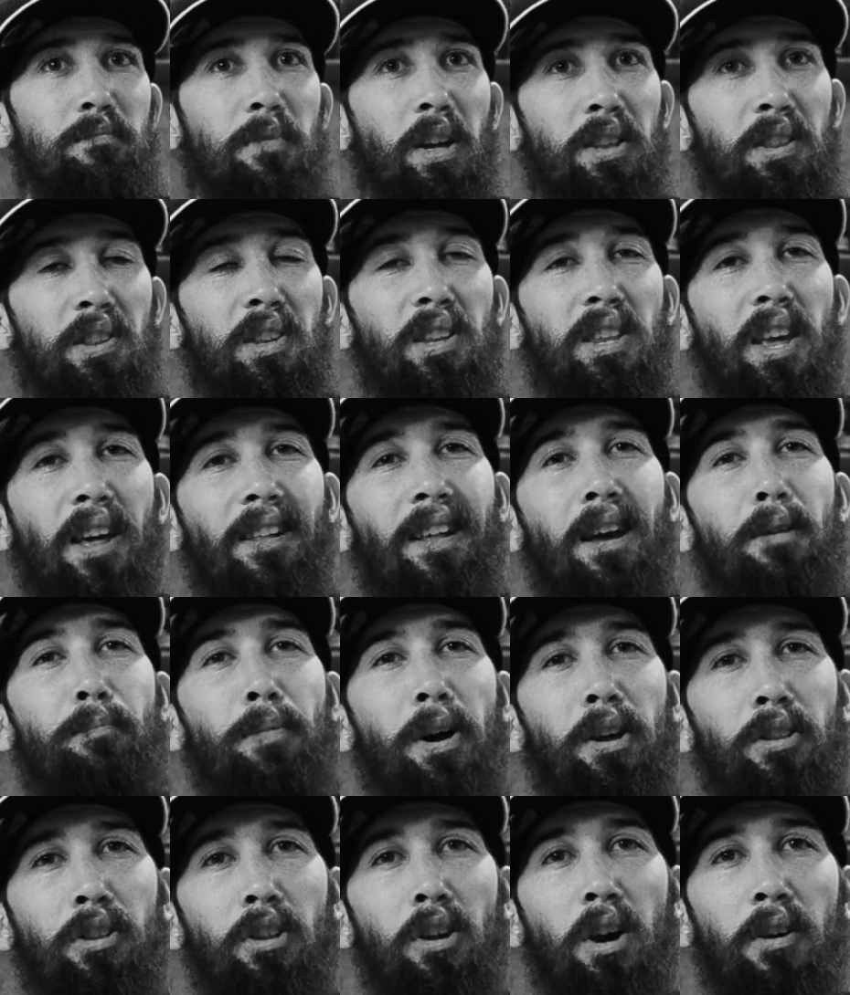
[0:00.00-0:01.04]
That's the daylight
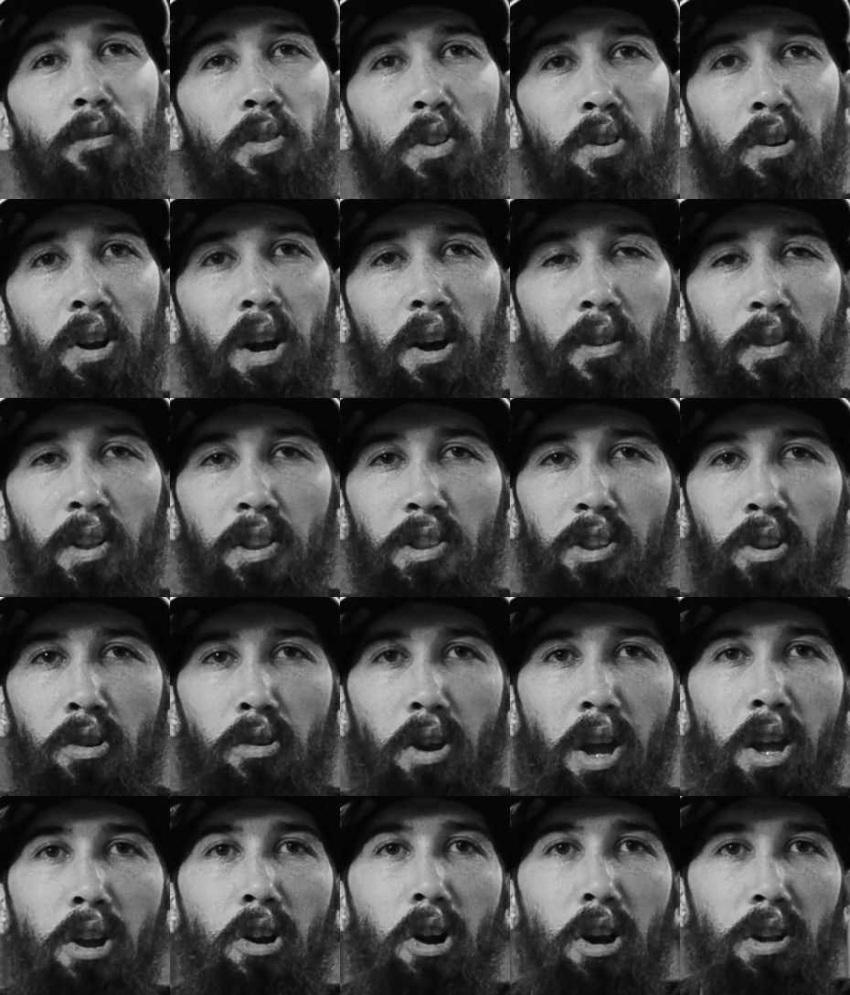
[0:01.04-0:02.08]
bouncing off the ground. That's the
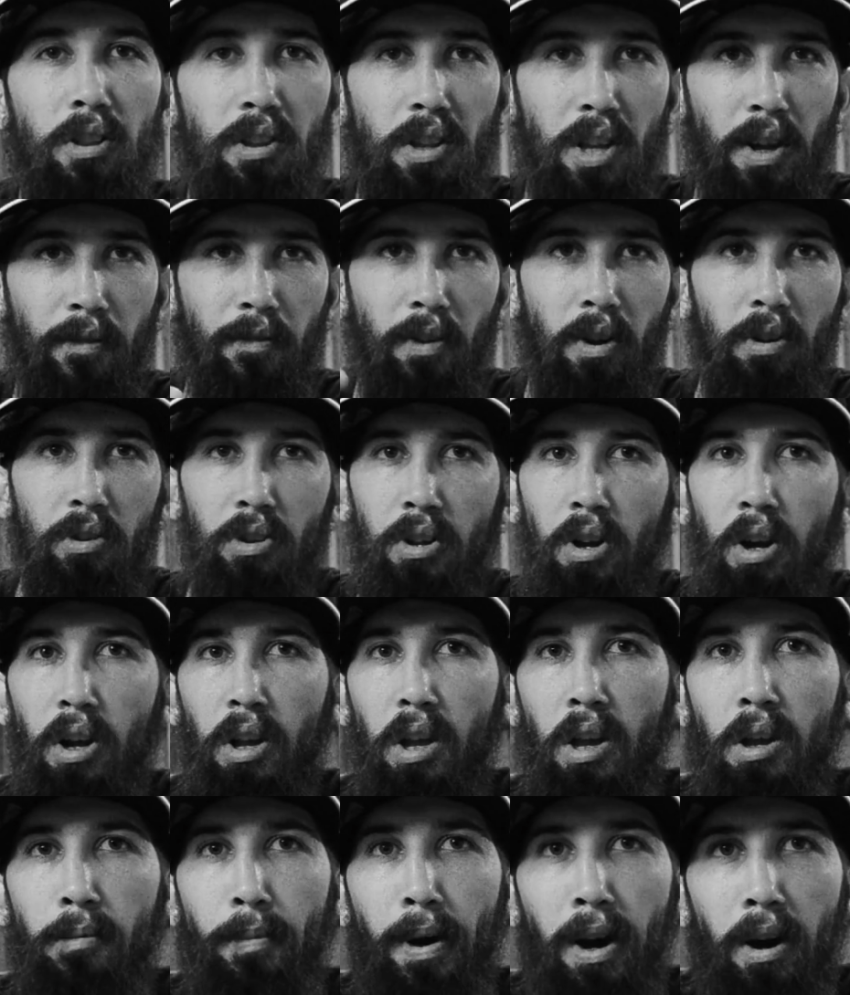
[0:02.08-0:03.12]
grade card stuff I was
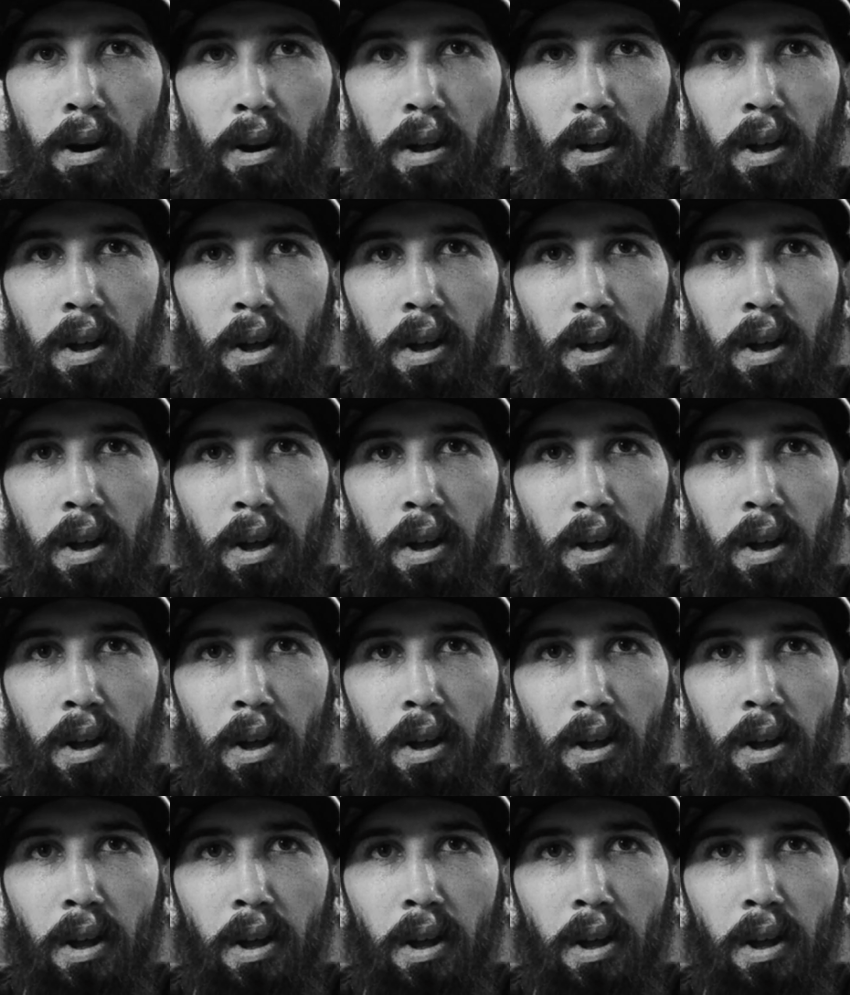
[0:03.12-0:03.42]
talking about.